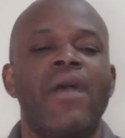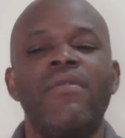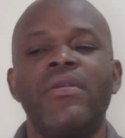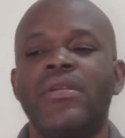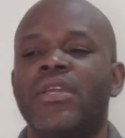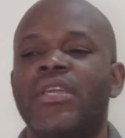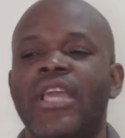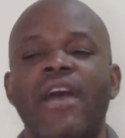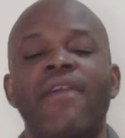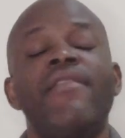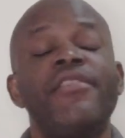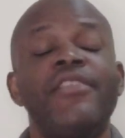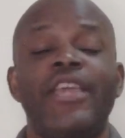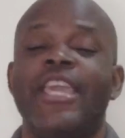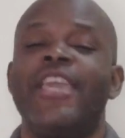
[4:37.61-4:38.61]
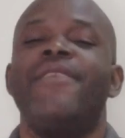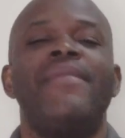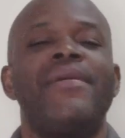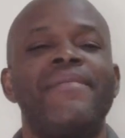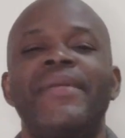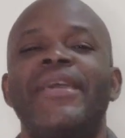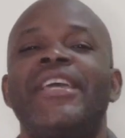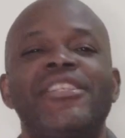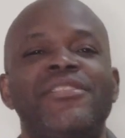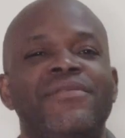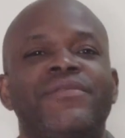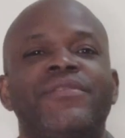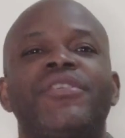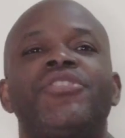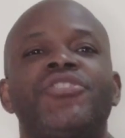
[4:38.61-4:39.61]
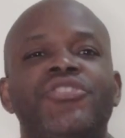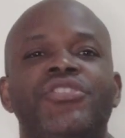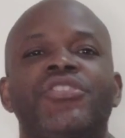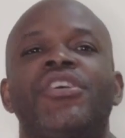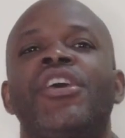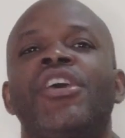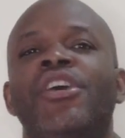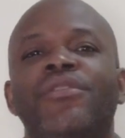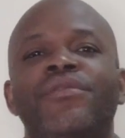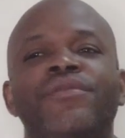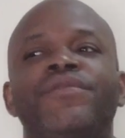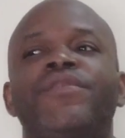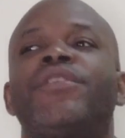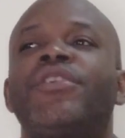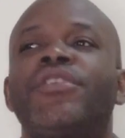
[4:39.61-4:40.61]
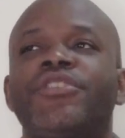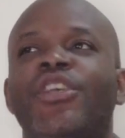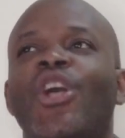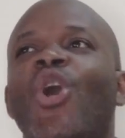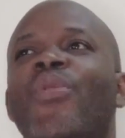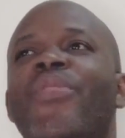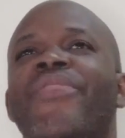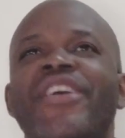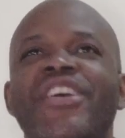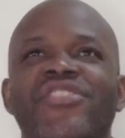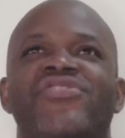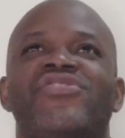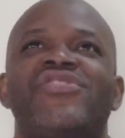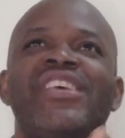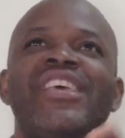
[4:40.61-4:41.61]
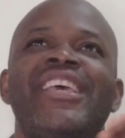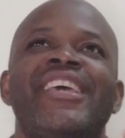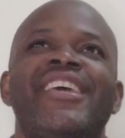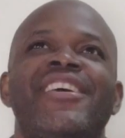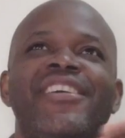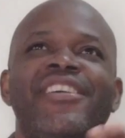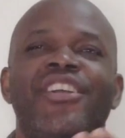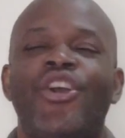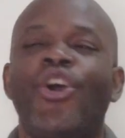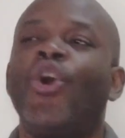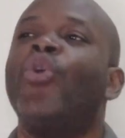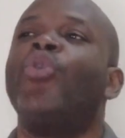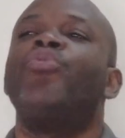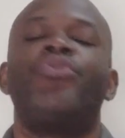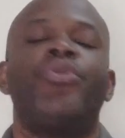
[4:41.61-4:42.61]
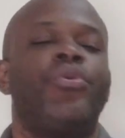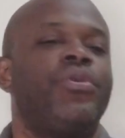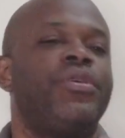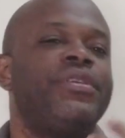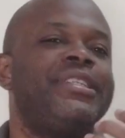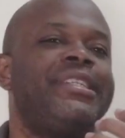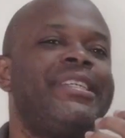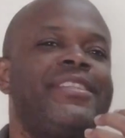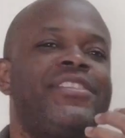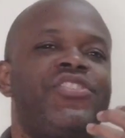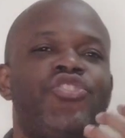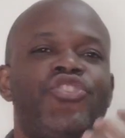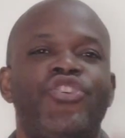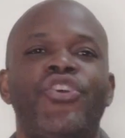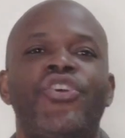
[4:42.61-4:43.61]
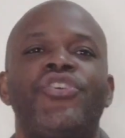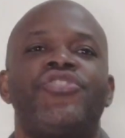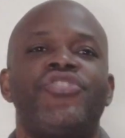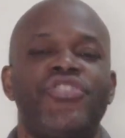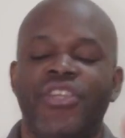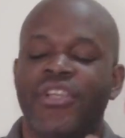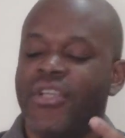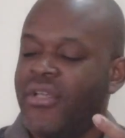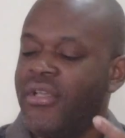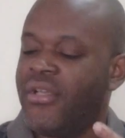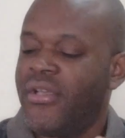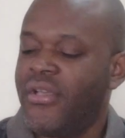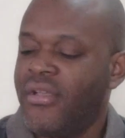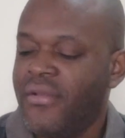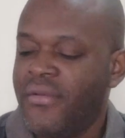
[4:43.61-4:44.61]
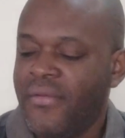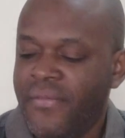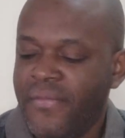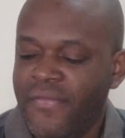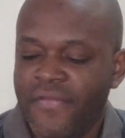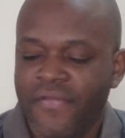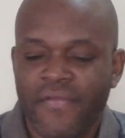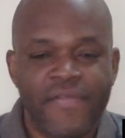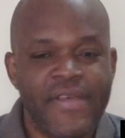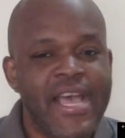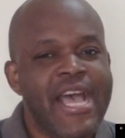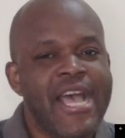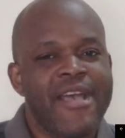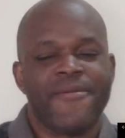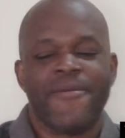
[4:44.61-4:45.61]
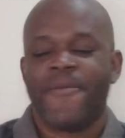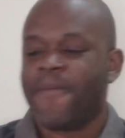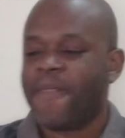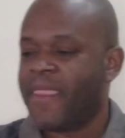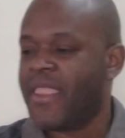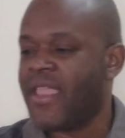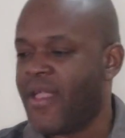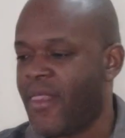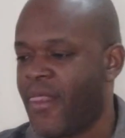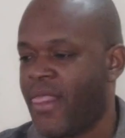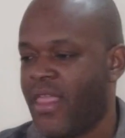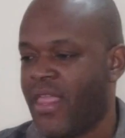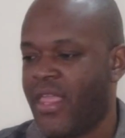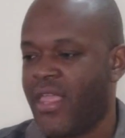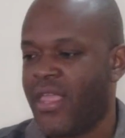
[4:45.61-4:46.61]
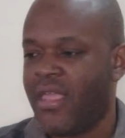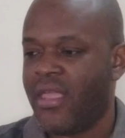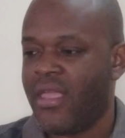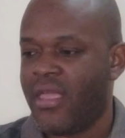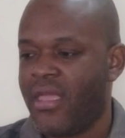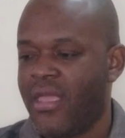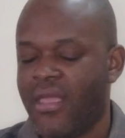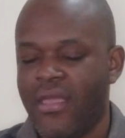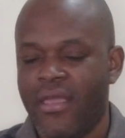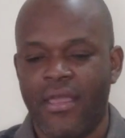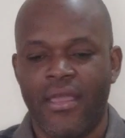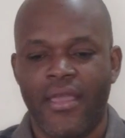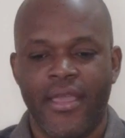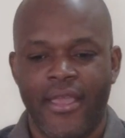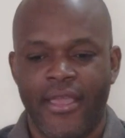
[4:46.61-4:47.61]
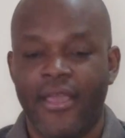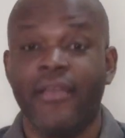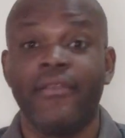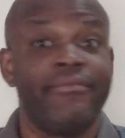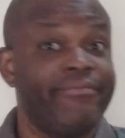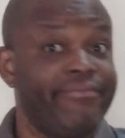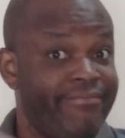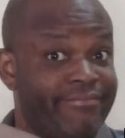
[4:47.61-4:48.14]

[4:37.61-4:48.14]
I want to I want to hear my man's verse verse on this choral on this church vibe. Oh my God! Oh my God!